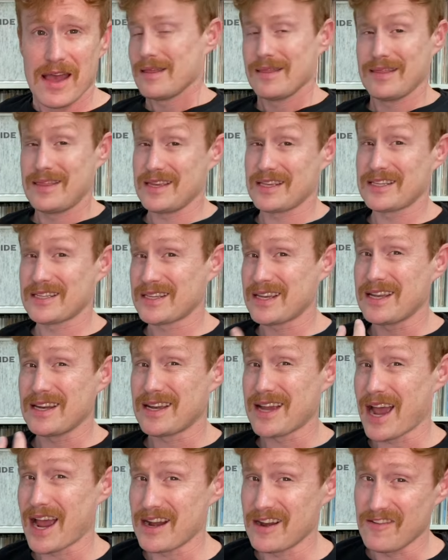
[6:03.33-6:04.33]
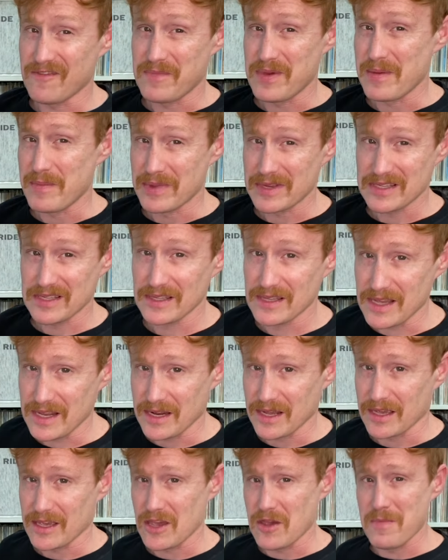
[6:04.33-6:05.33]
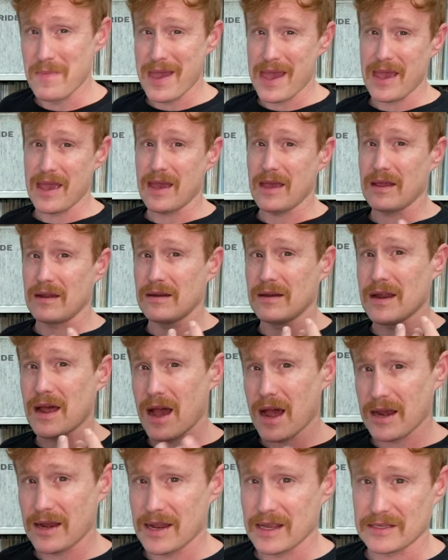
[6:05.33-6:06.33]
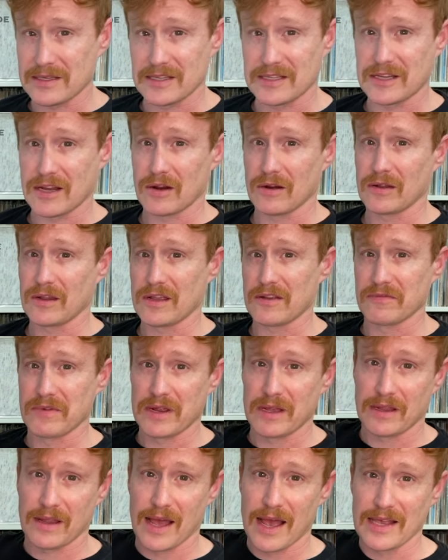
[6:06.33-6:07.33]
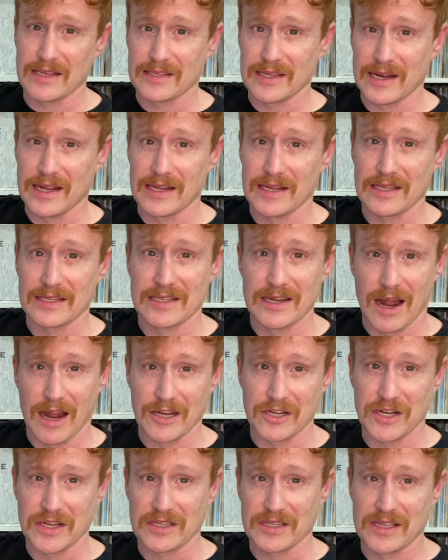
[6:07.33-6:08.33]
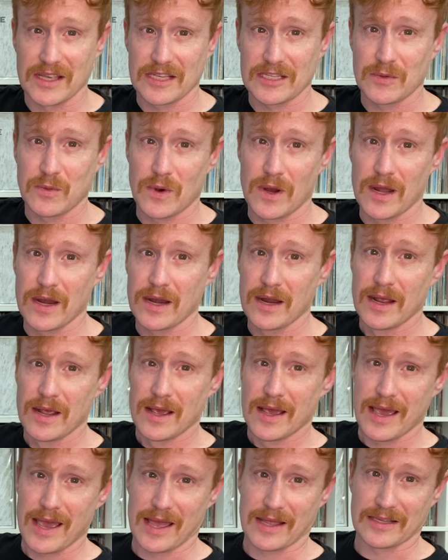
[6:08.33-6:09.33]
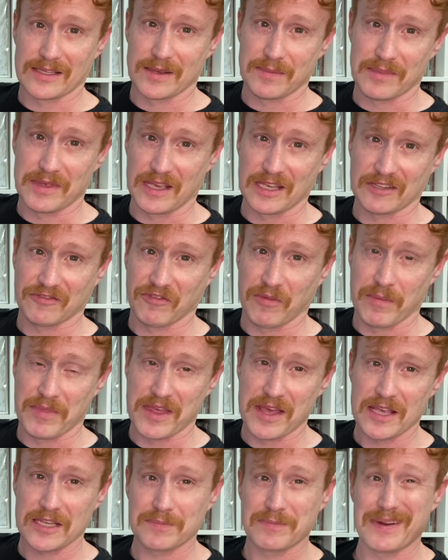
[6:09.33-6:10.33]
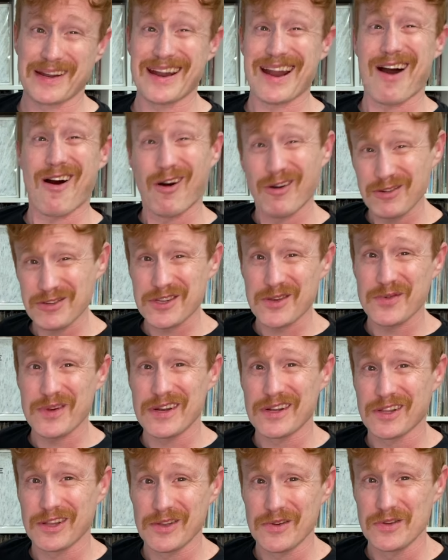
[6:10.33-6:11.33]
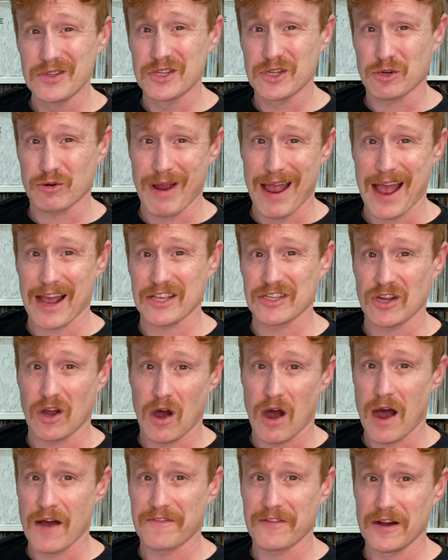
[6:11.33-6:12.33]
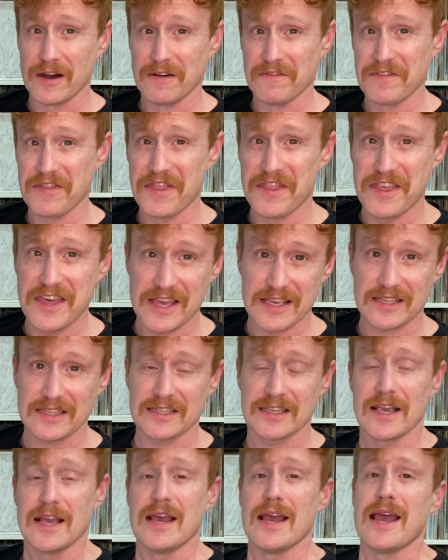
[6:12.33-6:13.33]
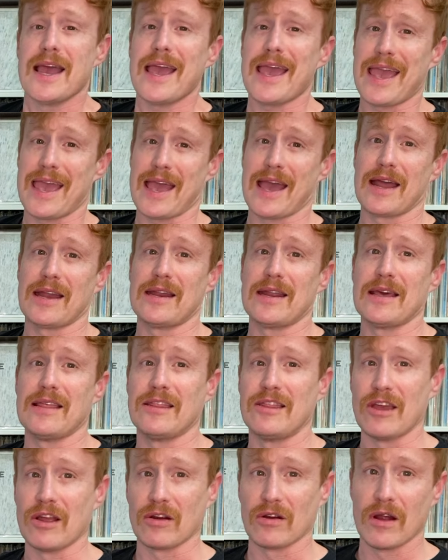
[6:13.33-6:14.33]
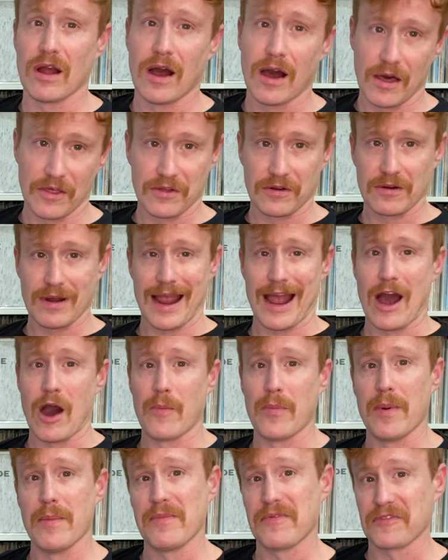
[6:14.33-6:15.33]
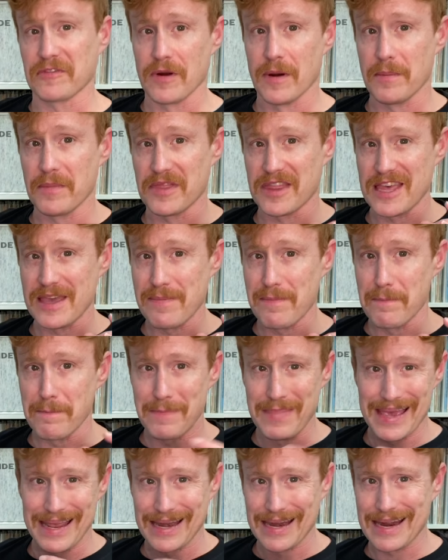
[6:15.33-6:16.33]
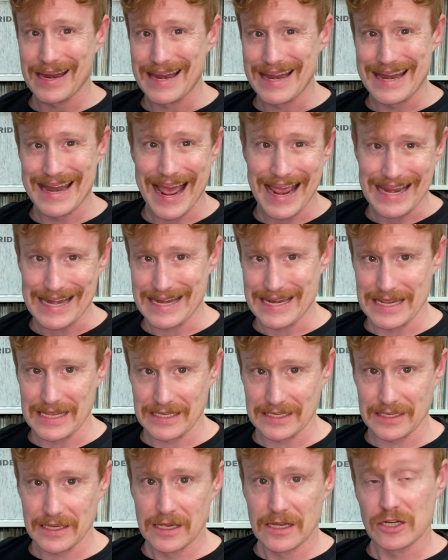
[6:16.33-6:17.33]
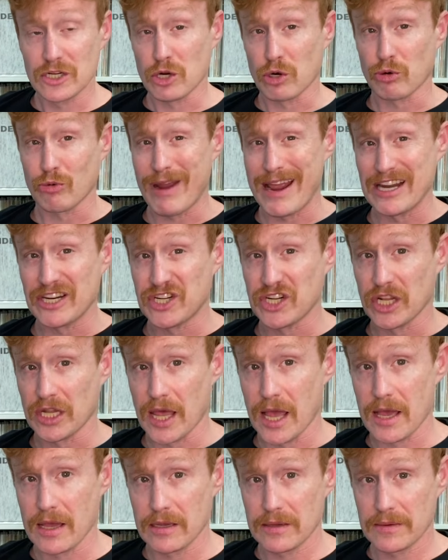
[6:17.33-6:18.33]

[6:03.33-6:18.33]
This can kind of be misleading. You may not necessarily realize that it is not just this one and some things from this, but it also includes tracks off of this and their other album from the mid 90s, Tarantula,